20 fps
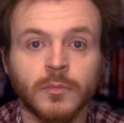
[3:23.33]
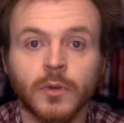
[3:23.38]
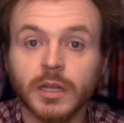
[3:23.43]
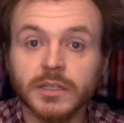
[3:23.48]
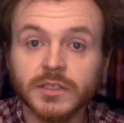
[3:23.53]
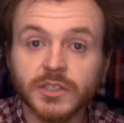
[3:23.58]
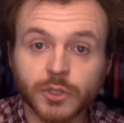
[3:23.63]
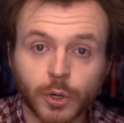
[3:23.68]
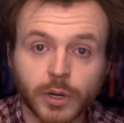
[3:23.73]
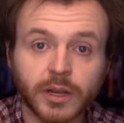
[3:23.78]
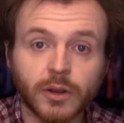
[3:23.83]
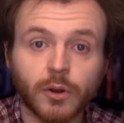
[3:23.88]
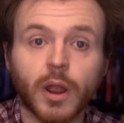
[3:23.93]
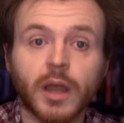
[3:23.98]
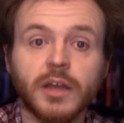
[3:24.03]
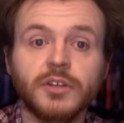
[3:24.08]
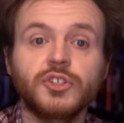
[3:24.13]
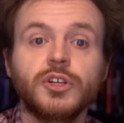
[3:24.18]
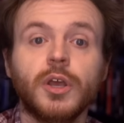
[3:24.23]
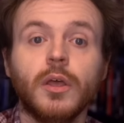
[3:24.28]
On Screen
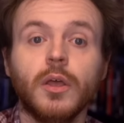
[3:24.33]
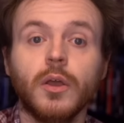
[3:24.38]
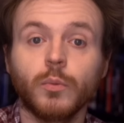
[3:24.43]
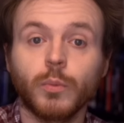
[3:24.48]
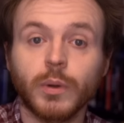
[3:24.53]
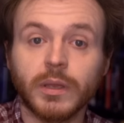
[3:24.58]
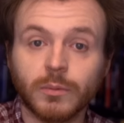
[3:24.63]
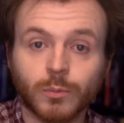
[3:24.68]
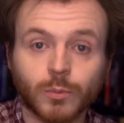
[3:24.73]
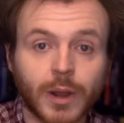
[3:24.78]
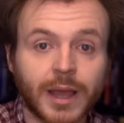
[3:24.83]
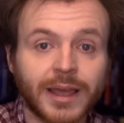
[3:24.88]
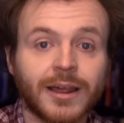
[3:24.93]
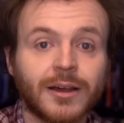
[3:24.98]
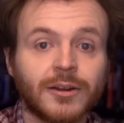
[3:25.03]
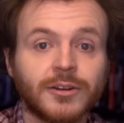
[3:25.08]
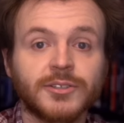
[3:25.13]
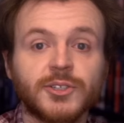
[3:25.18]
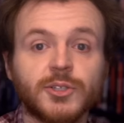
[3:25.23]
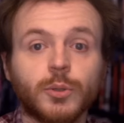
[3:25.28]
Crush, we write
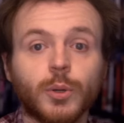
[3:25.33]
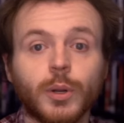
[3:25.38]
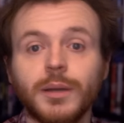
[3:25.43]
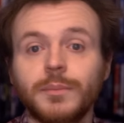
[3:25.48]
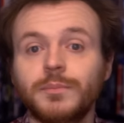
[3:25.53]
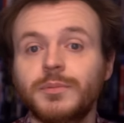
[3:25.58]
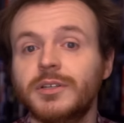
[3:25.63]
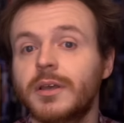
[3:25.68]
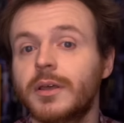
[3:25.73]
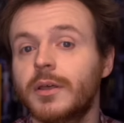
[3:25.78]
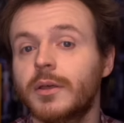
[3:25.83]
out a script.